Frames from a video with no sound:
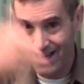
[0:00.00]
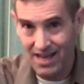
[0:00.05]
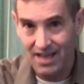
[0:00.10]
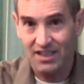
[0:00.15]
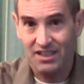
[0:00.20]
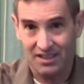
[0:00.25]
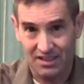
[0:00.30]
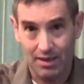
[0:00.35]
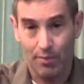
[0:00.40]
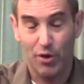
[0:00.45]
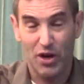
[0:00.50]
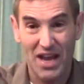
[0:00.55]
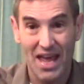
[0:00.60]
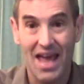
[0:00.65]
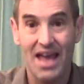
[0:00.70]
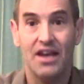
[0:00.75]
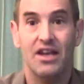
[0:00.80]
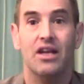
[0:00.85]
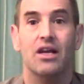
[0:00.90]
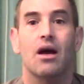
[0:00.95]
someone
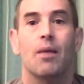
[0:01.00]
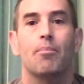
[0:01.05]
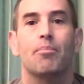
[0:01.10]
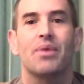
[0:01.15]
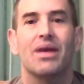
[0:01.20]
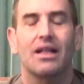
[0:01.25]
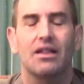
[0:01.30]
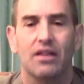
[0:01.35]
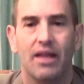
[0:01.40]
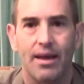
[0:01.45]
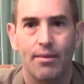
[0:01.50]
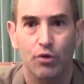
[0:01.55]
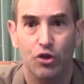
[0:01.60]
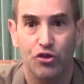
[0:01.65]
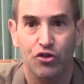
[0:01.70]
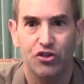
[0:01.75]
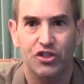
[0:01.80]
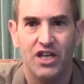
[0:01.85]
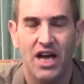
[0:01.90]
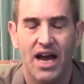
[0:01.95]
ending up being labeled
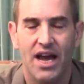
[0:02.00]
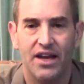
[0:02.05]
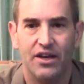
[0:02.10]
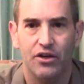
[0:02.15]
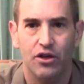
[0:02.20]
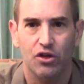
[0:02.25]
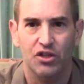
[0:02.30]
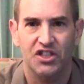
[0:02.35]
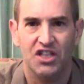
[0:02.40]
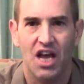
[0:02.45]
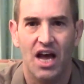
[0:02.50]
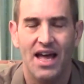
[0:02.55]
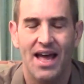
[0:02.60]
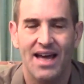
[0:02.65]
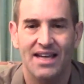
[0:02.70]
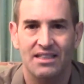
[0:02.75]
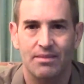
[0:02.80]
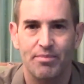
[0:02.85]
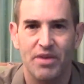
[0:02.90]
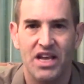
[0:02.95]
or diagnosed
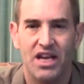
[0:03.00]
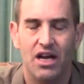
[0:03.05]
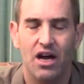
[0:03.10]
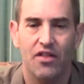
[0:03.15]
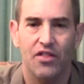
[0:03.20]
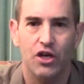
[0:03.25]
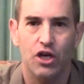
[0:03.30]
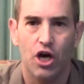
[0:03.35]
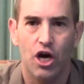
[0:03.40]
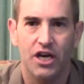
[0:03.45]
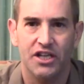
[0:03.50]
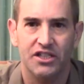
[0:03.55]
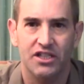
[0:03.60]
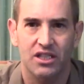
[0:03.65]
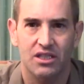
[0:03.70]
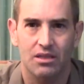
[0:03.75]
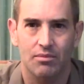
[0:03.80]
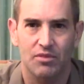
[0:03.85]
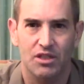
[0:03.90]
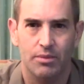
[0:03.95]
as being on the
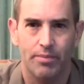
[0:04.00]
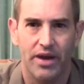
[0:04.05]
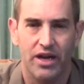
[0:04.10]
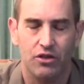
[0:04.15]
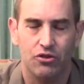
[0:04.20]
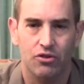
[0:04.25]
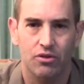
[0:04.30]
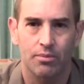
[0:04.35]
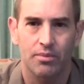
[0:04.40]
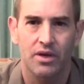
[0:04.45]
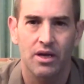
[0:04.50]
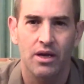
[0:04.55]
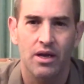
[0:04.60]
autism spectrum